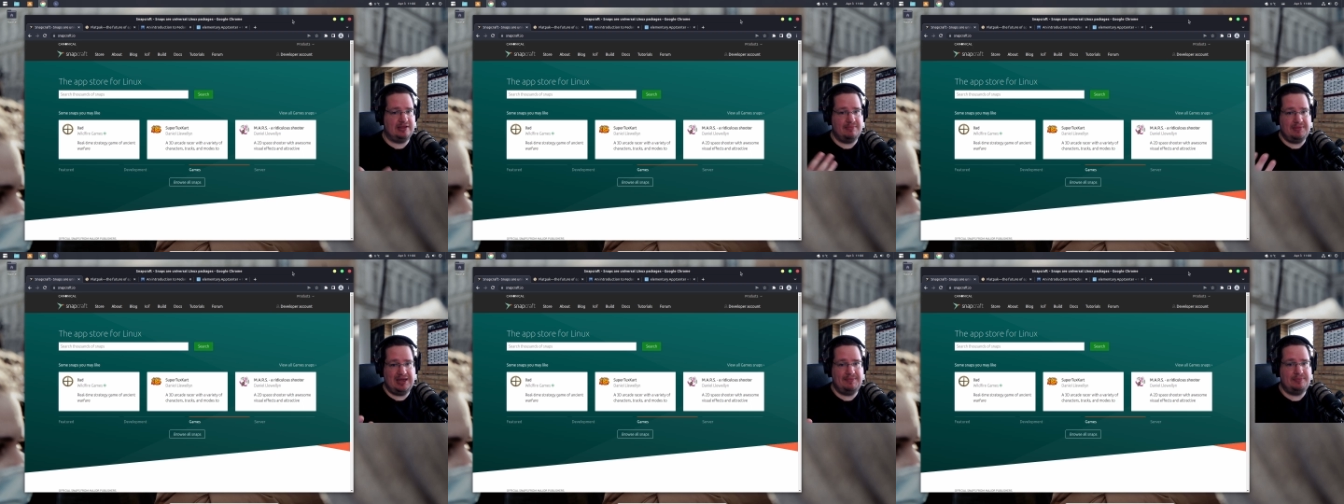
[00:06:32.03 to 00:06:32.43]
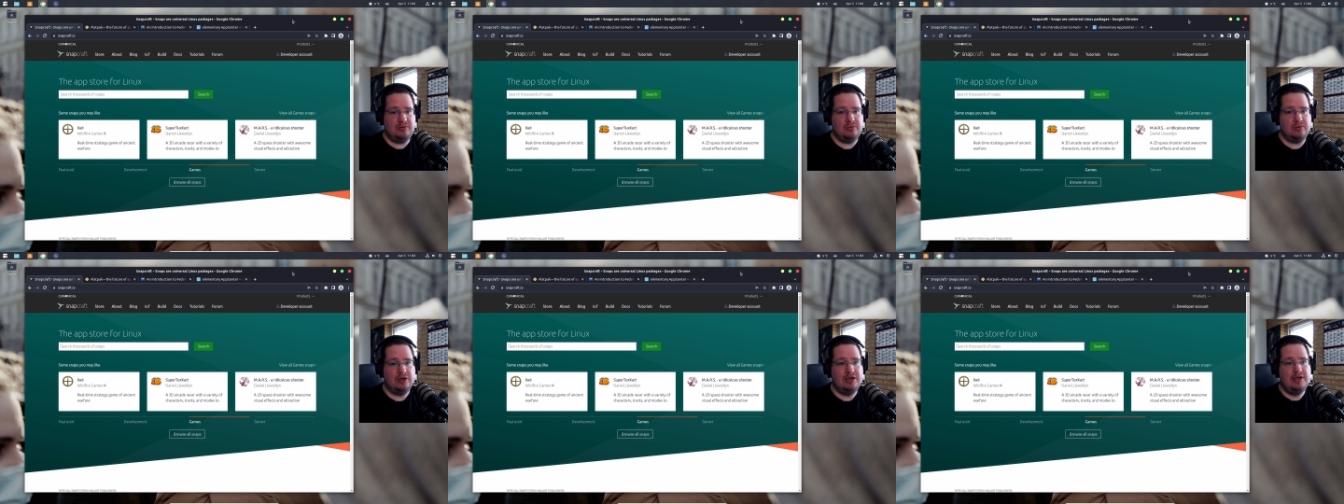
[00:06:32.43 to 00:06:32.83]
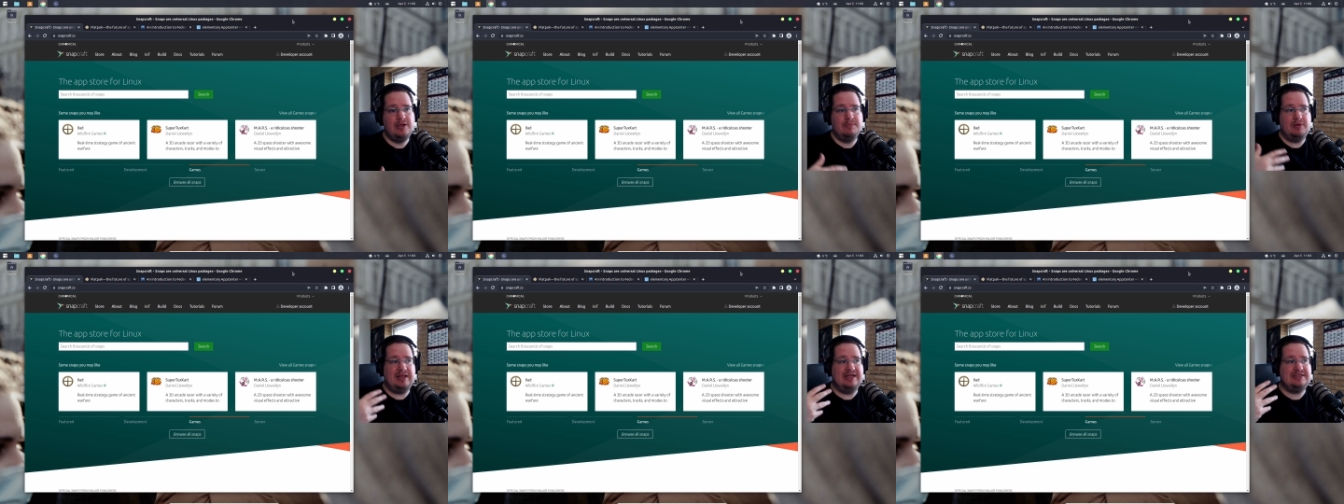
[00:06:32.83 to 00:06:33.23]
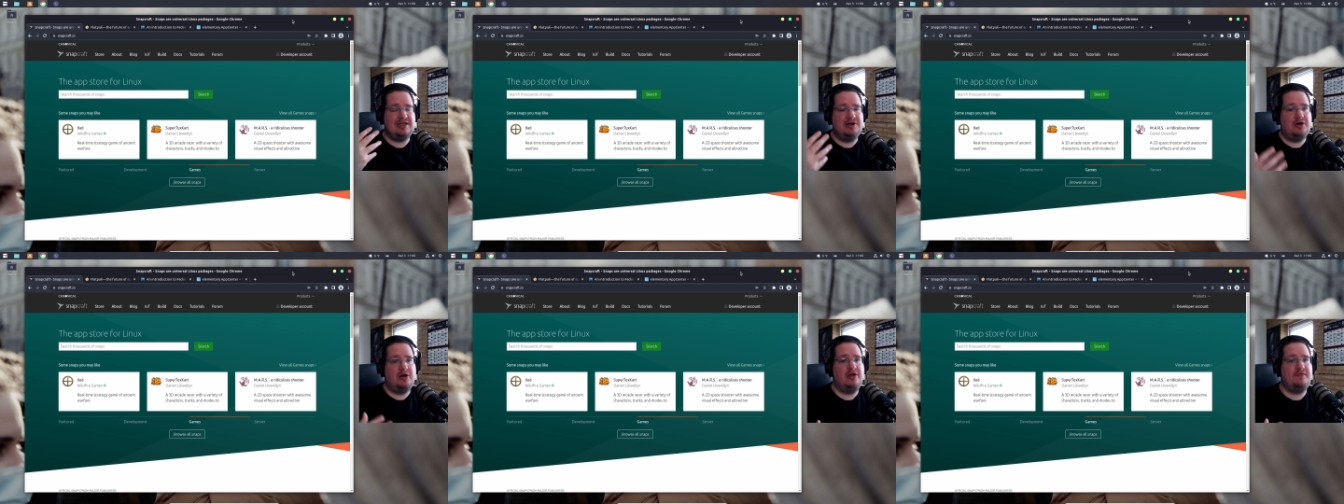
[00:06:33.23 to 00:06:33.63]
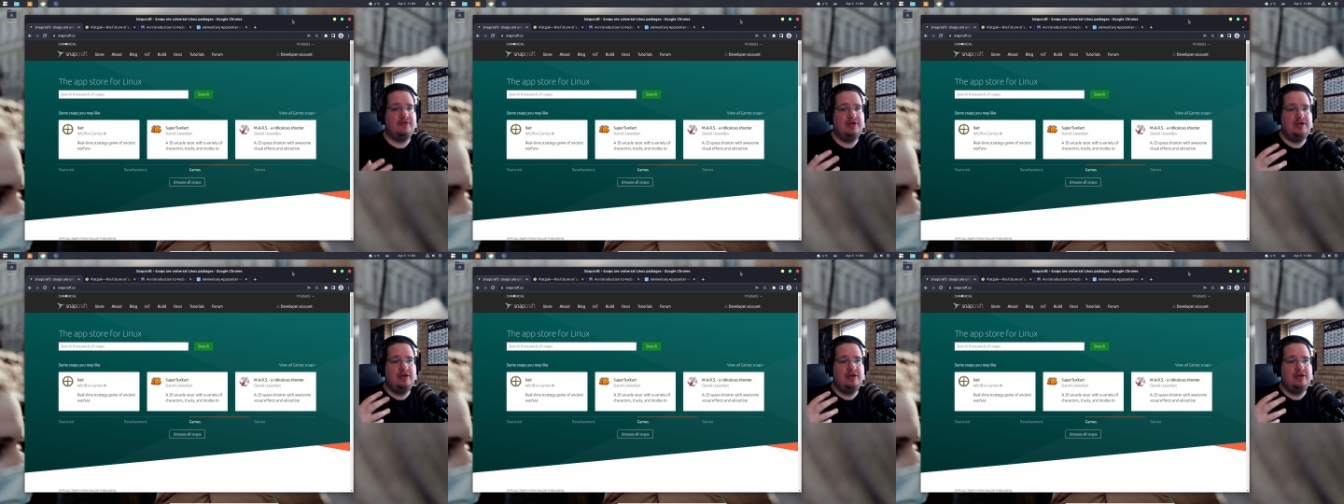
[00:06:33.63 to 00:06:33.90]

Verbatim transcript: They may do, but there's a lot of